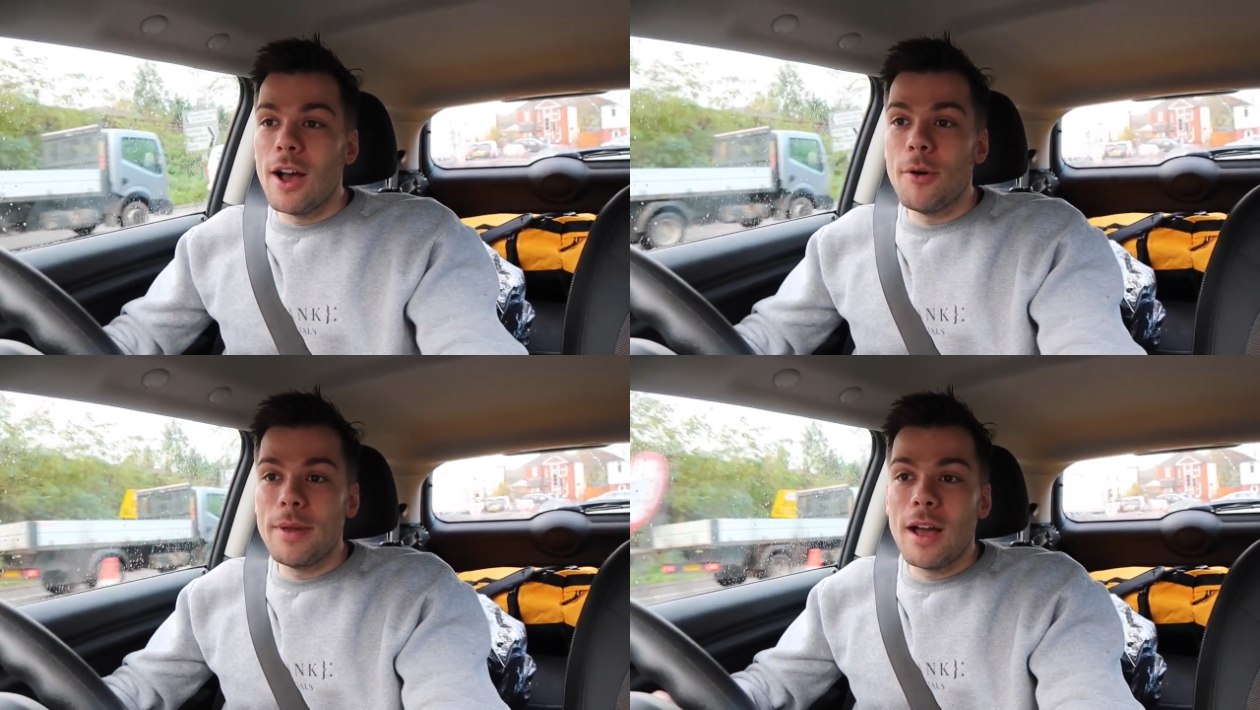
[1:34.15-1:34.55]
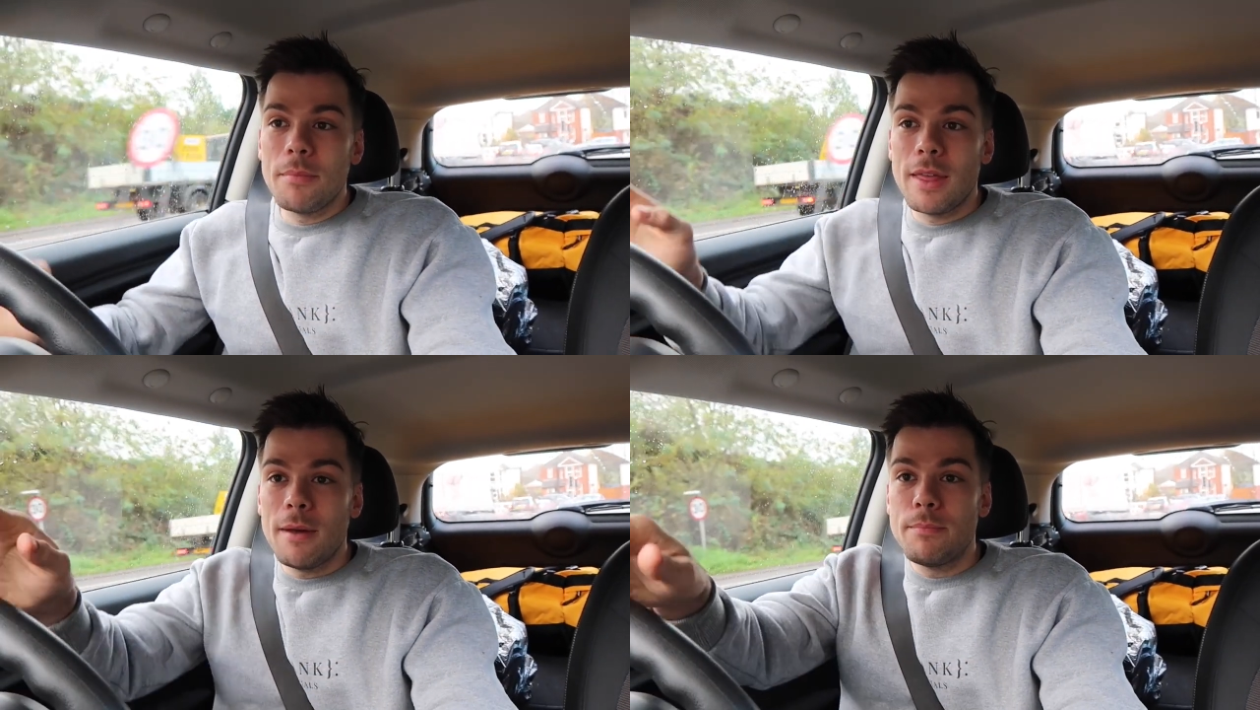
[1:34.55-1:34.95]
I'll be up
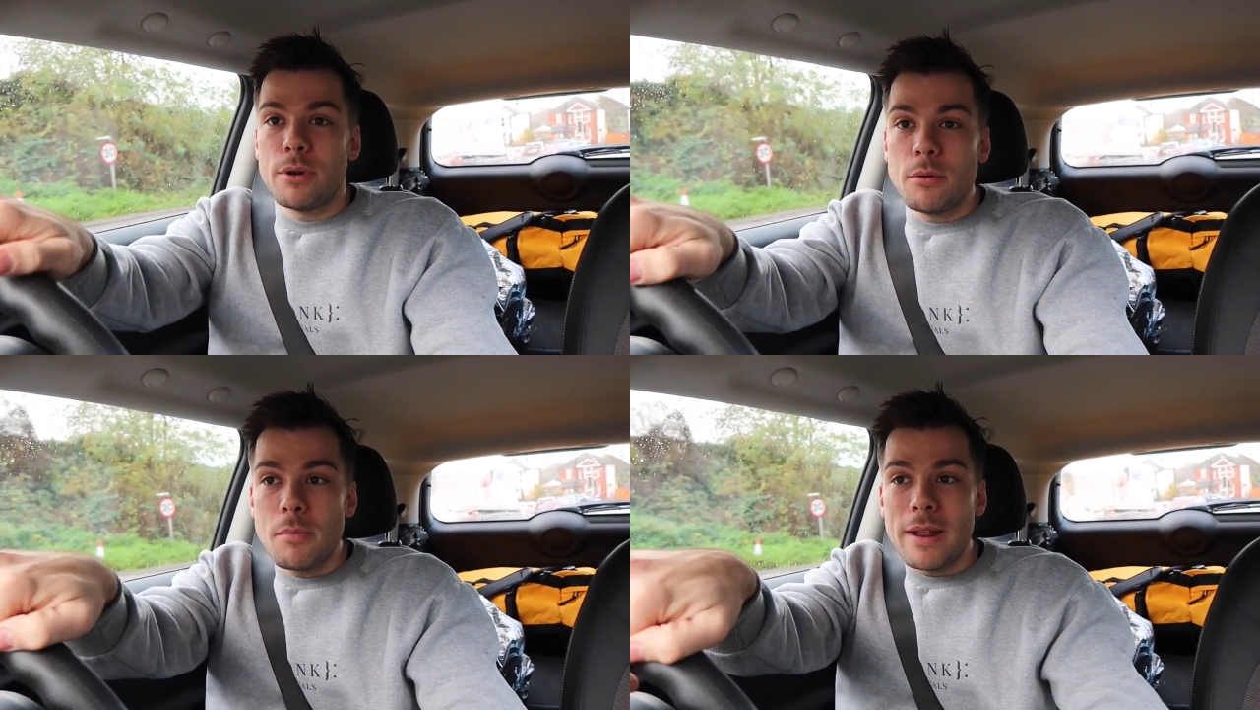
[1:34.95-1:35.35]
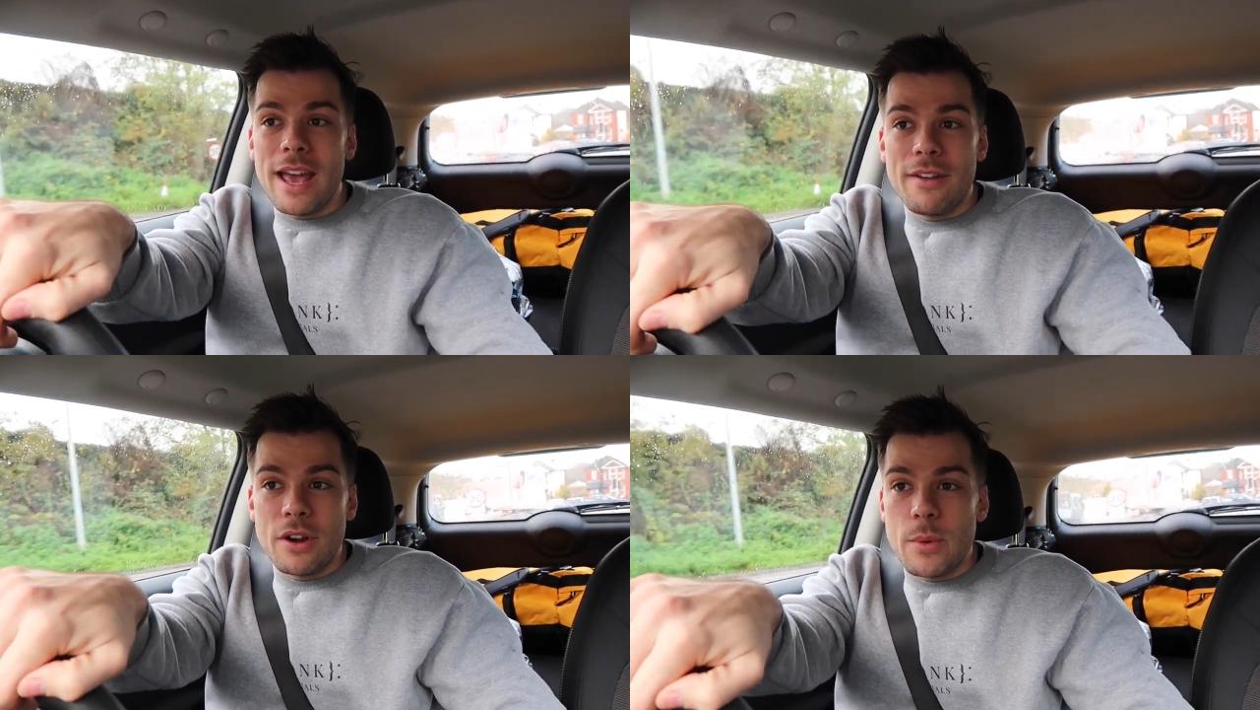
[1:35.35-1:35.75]
there
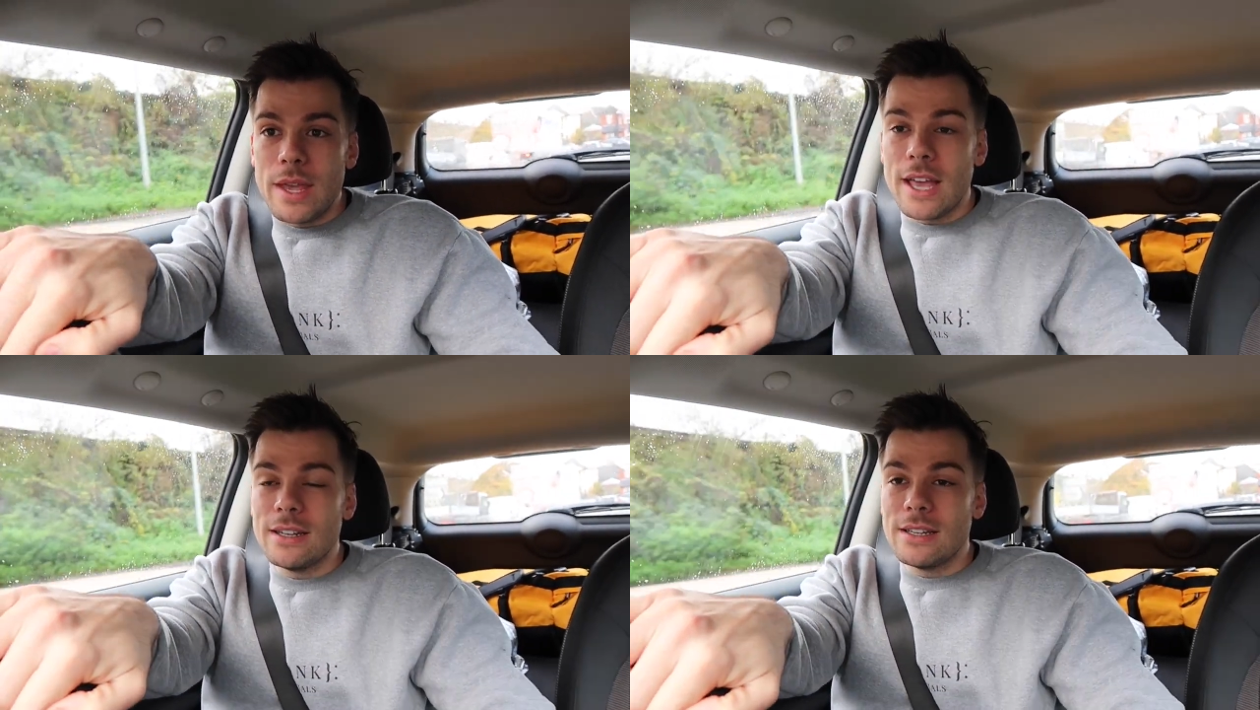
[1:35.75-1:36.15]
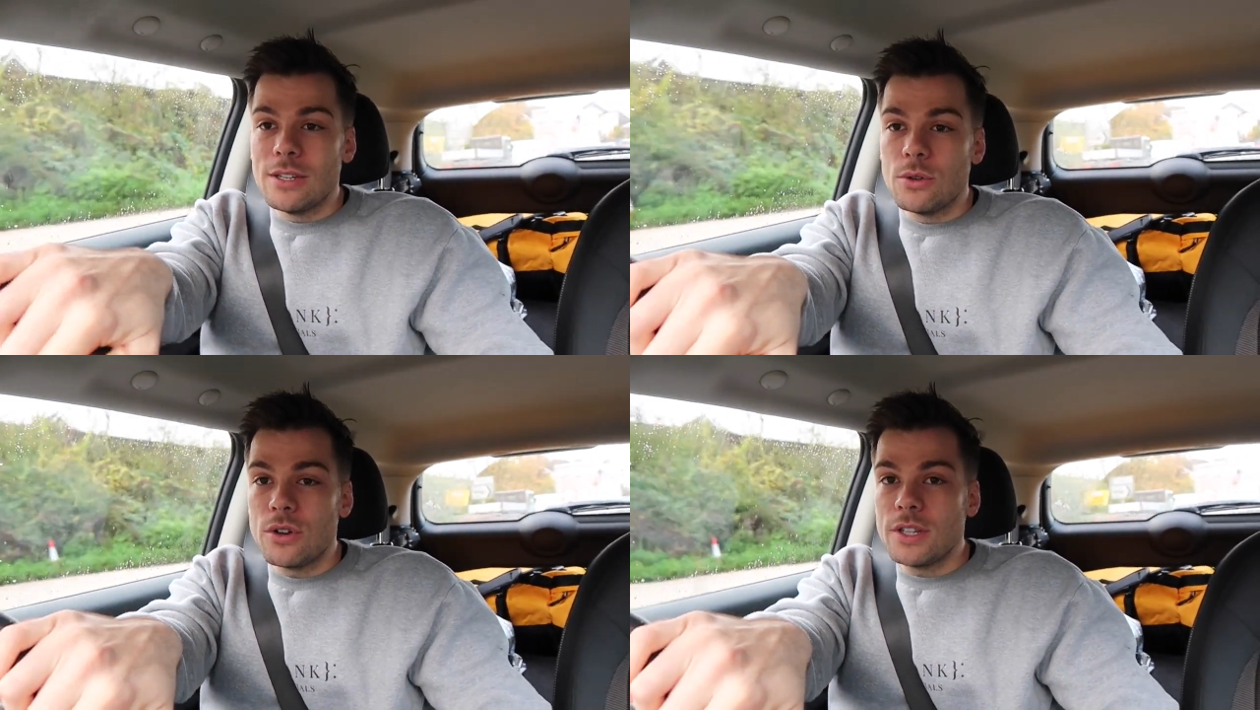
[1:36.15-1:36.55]
probably every weekend
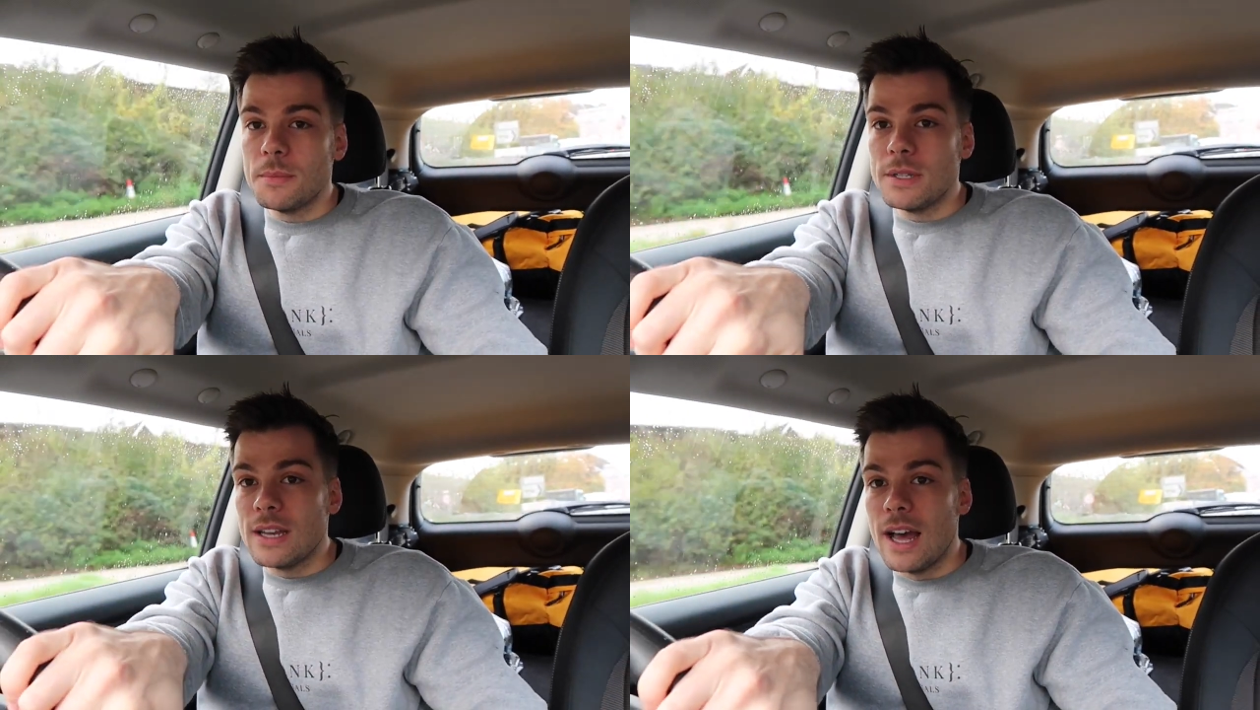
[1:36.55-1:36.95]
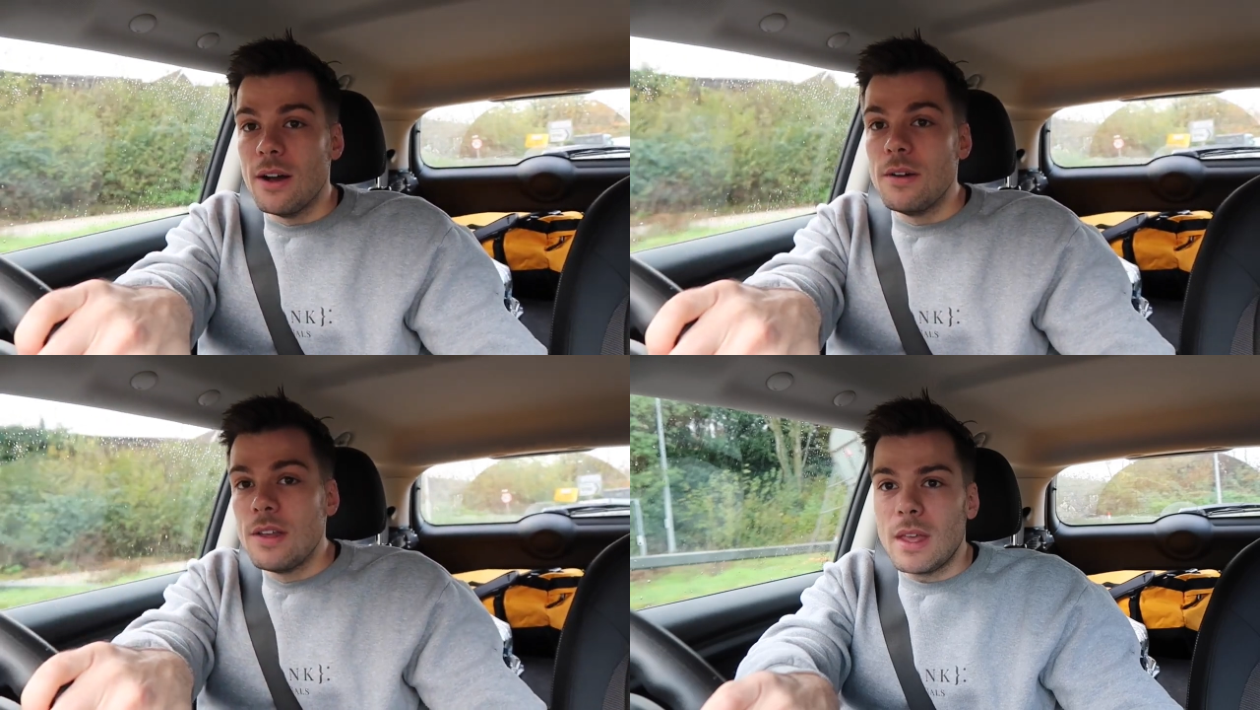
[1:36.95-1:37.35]
until Christmas now.